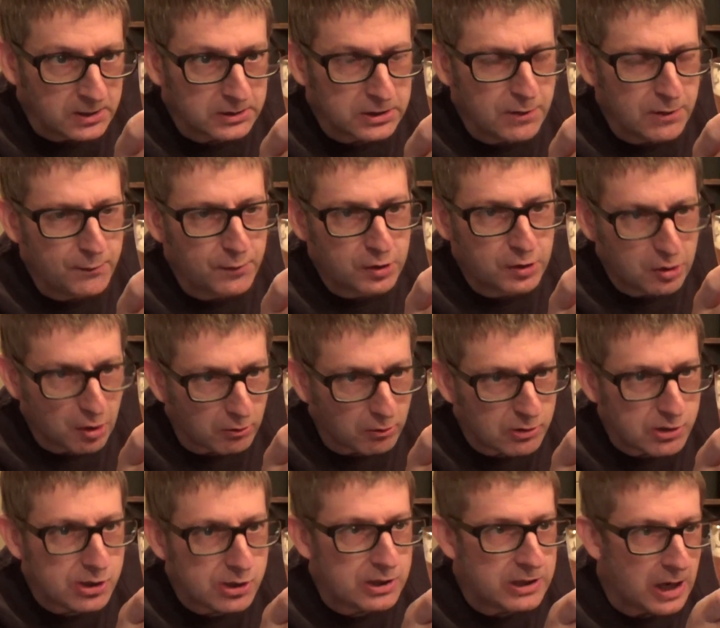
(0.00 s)
You've
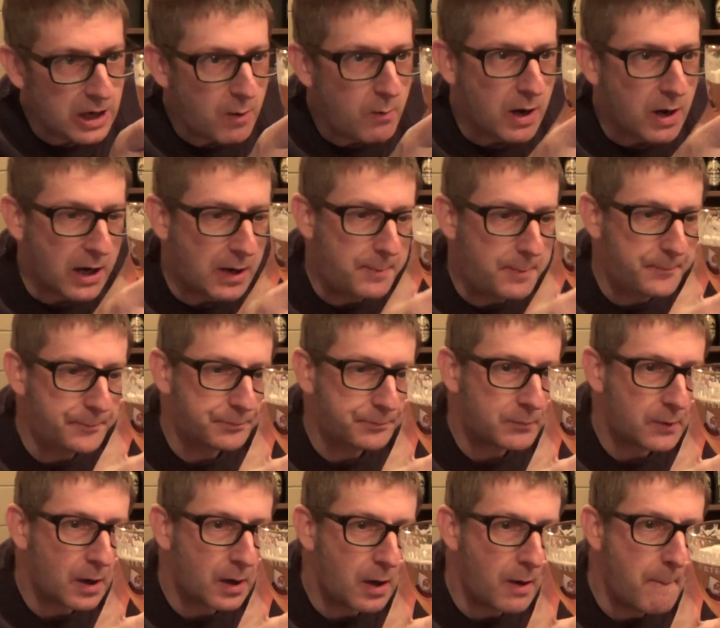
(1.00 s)
got to go out
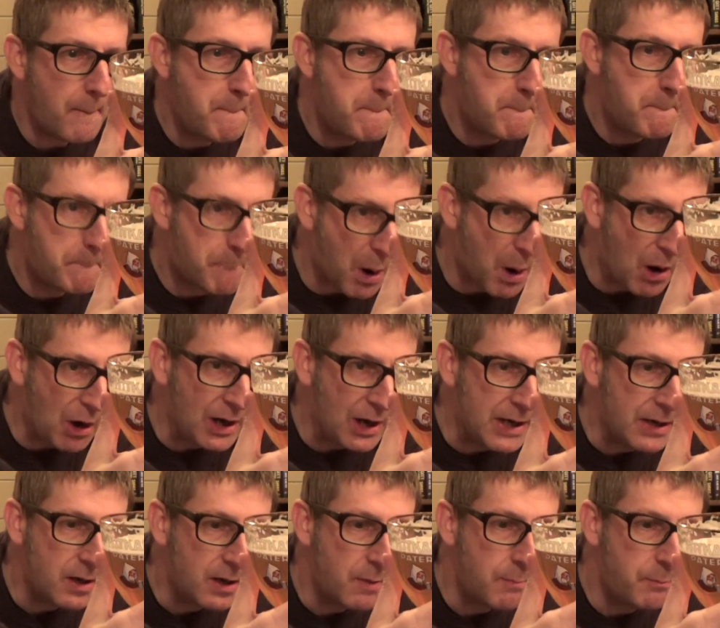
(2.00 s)
and
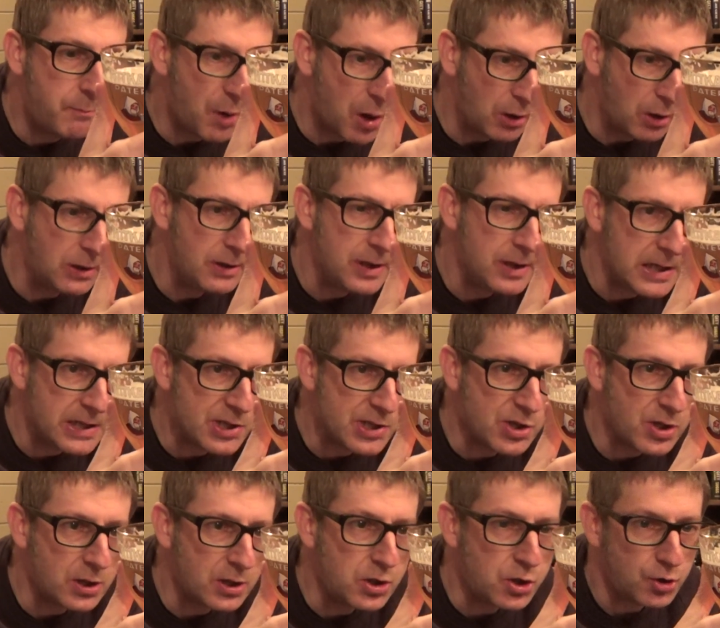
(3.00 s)
buy a bottle of
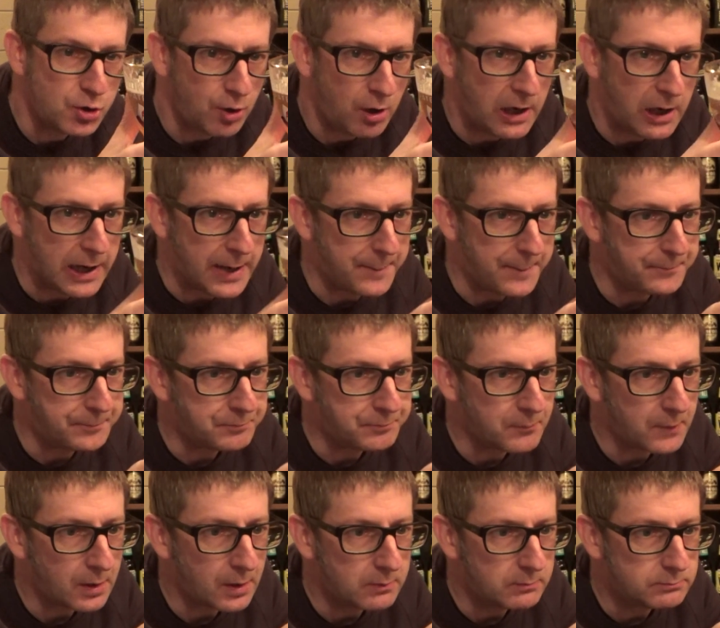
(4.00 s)
this and try it.
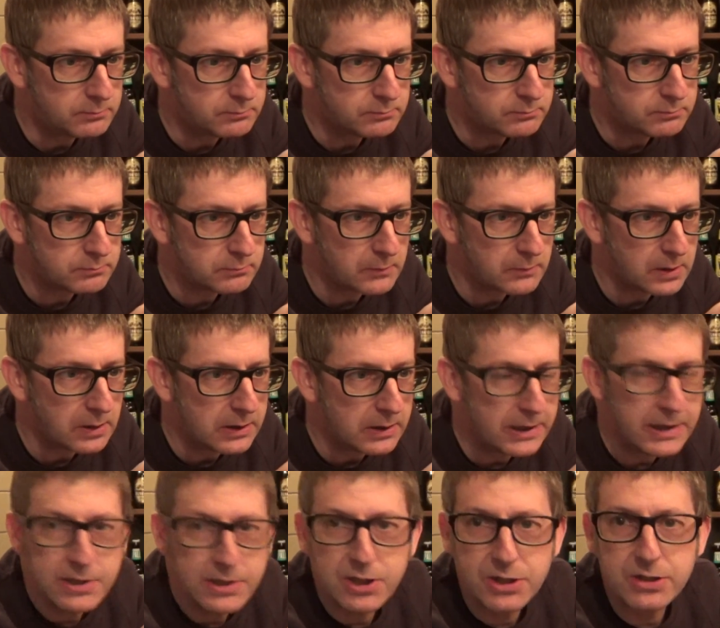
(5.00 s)

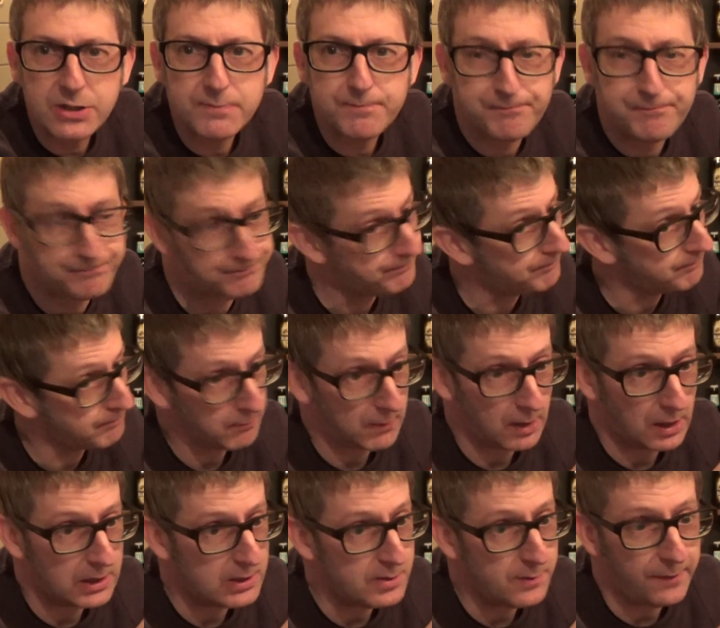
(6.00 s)
It's
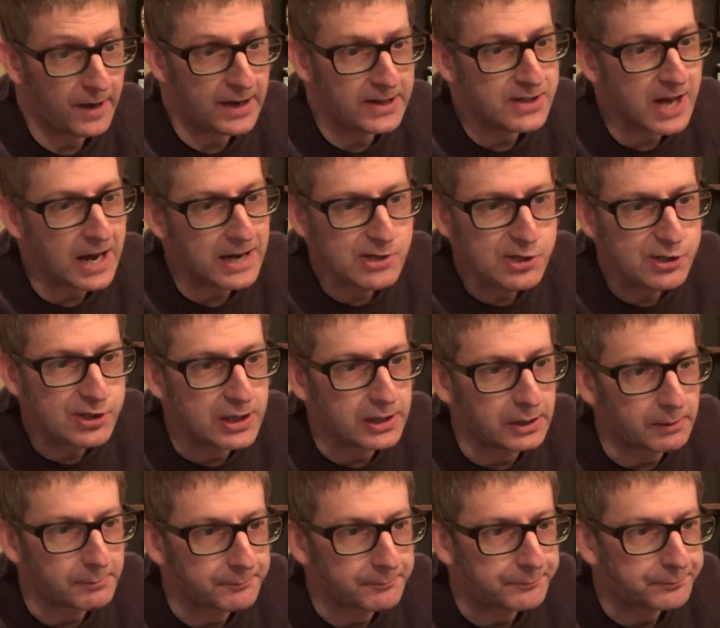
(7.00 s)

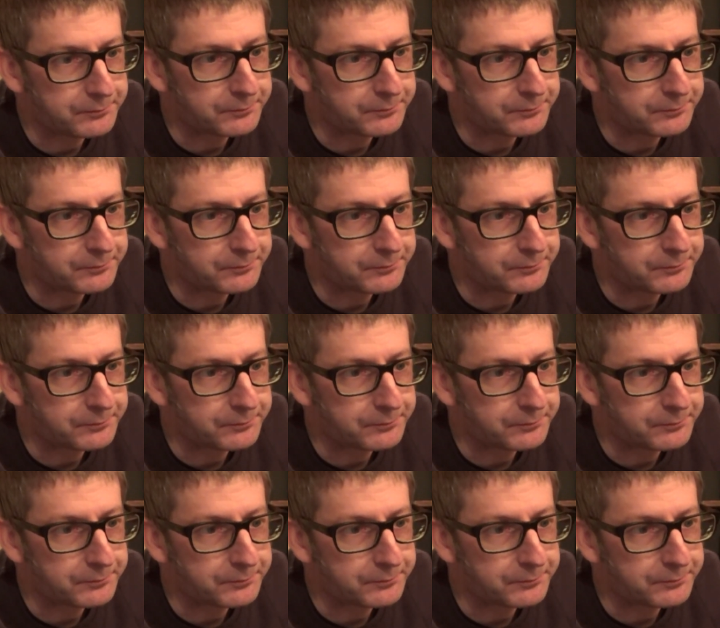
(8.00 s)
fantastic.